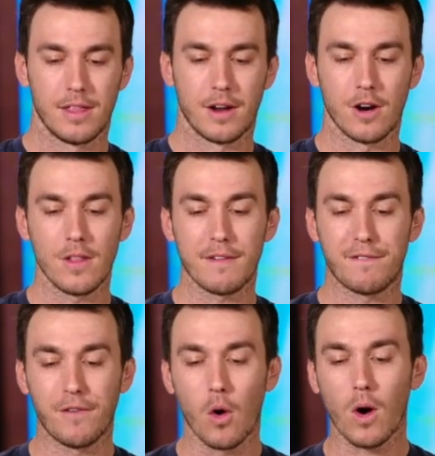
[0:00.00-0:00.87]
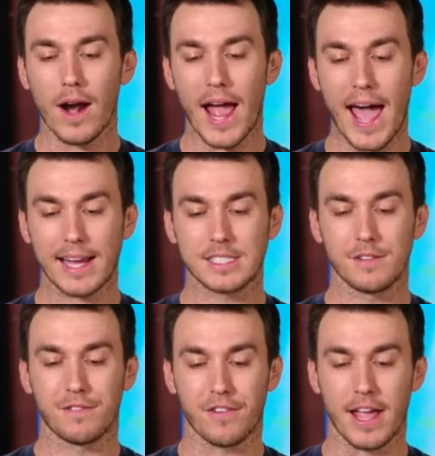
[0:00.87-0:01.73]
There are only four
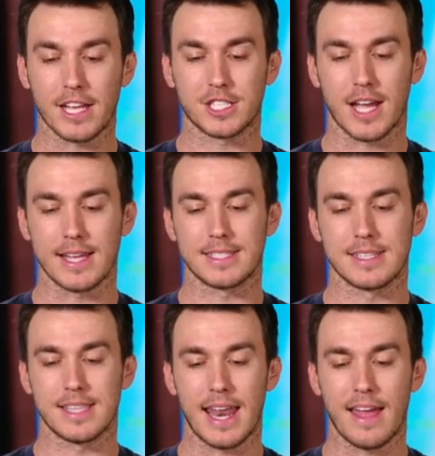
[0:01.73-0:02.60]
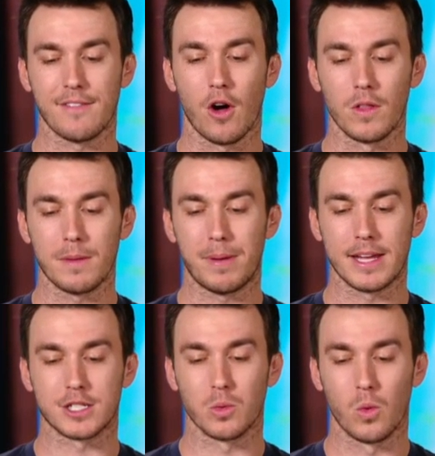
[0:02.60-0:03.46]
active franchises that have only
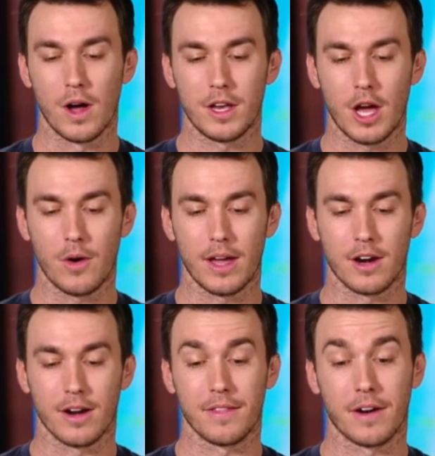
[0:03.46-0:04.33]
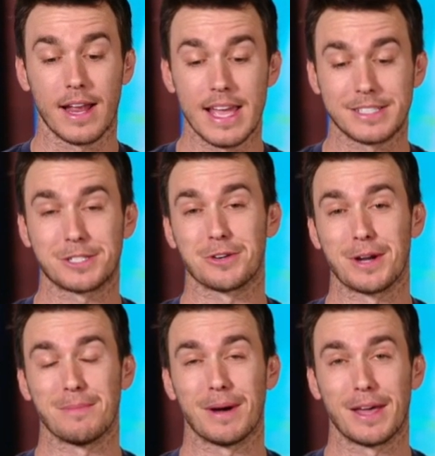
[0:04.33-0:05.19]
pitched one no hitter in their
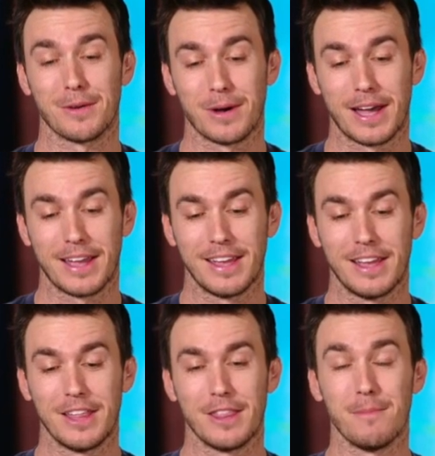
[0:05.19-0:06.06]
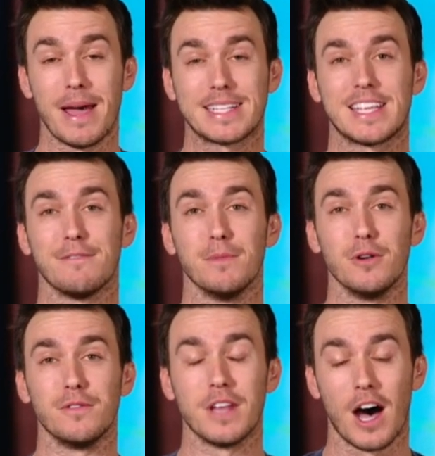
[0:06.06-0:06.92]
history, by the way. The Mets have
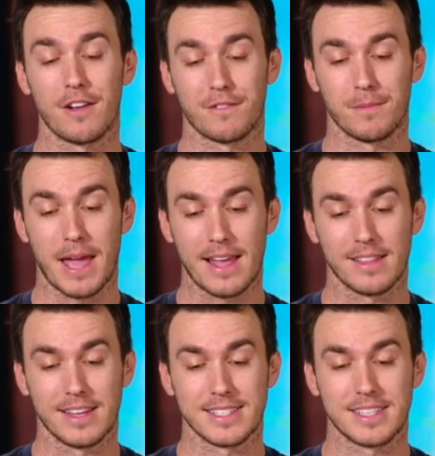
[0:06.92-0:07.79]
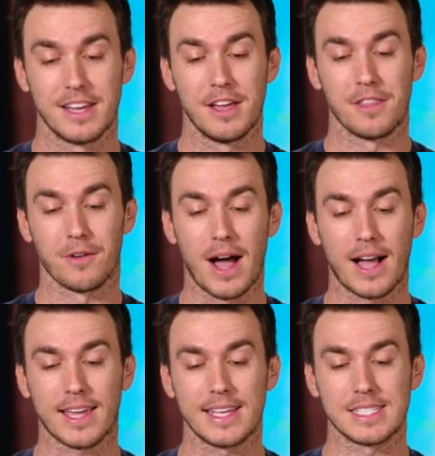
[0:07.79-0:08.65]
moved on from that list the
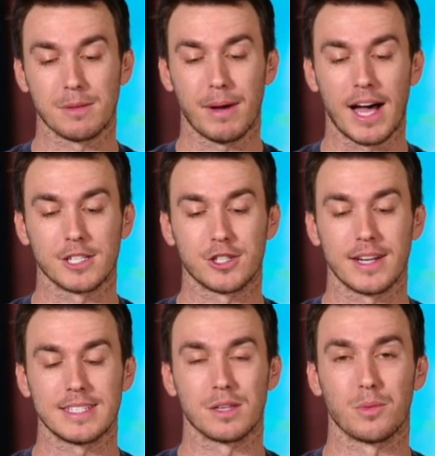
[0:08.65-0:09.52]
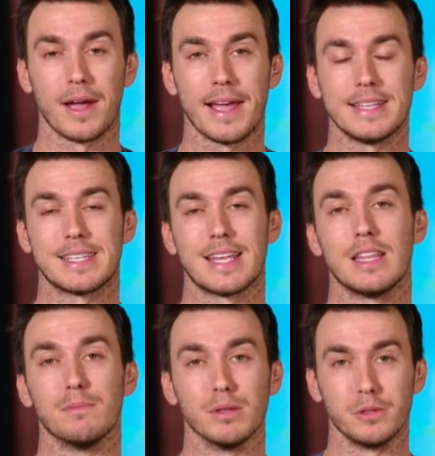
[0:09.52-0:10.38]
Rockies, the Padres, the Rays, and
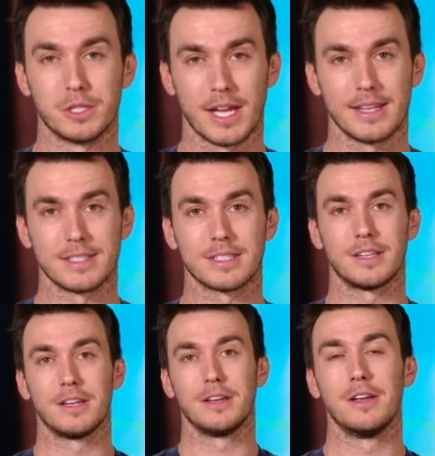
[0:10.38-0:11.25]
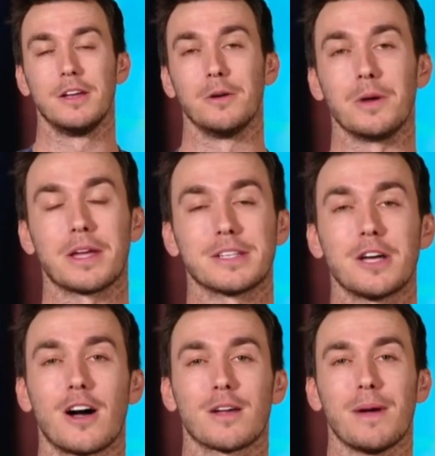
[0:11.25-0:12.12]
the Blue Jays. We can
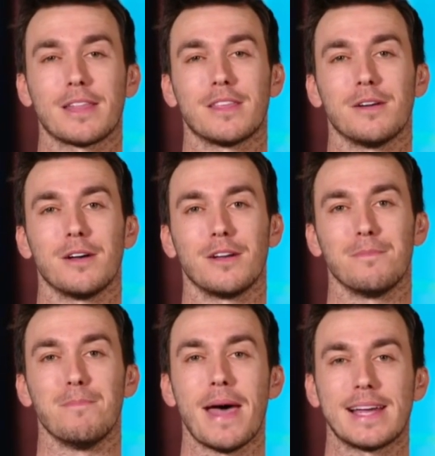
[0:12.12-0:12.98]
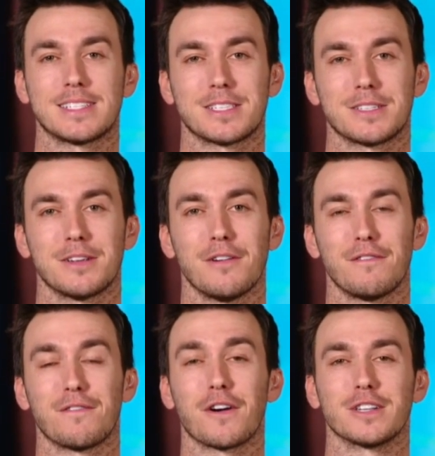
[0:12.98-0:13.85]
talk about the Mets'
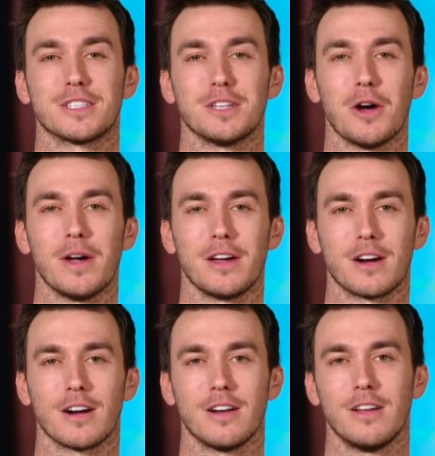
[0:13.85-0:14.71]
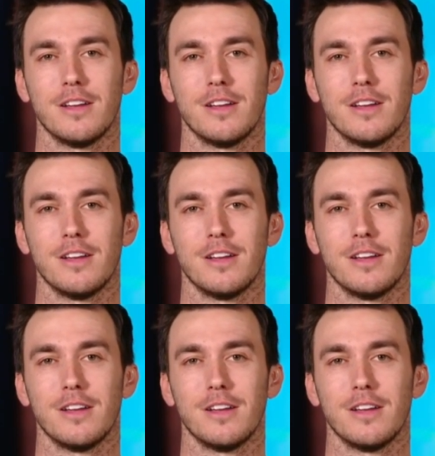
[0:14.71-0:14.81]
first no hitter.